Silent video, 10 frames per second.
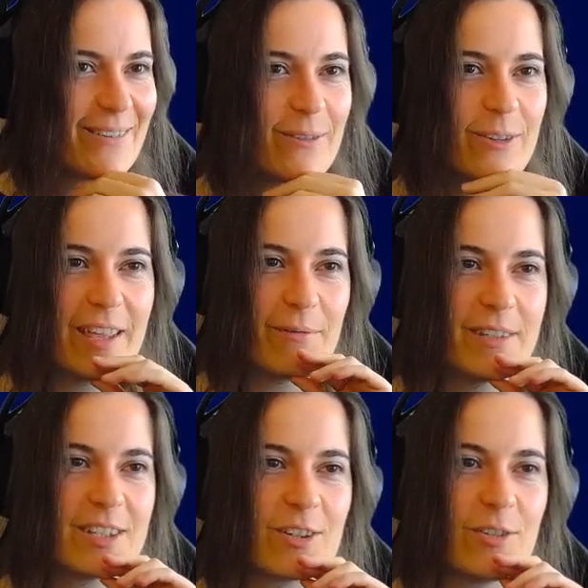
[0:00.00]
well, that
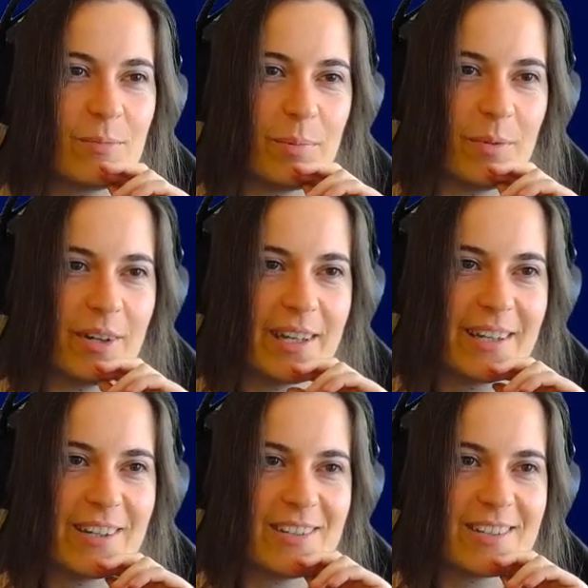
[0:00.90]
one's a good boy
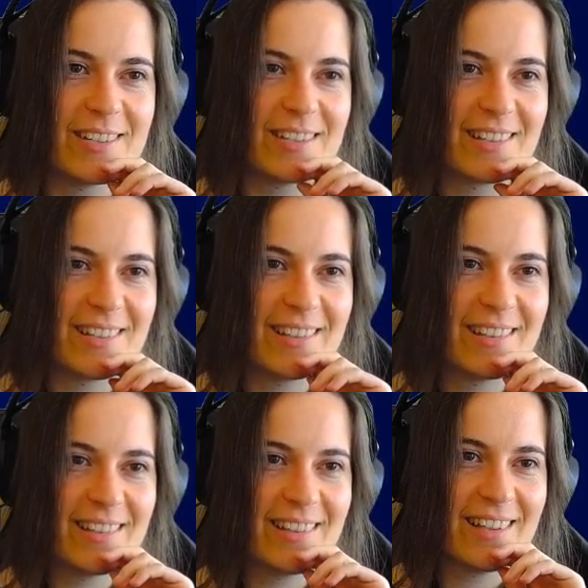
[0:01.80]
because
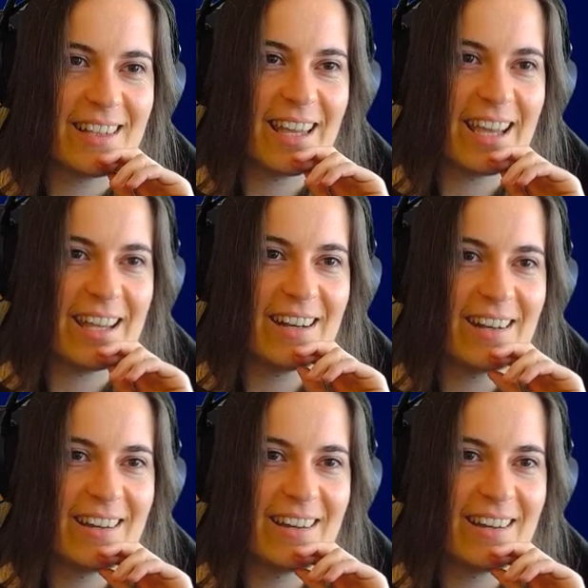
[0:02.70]
he ate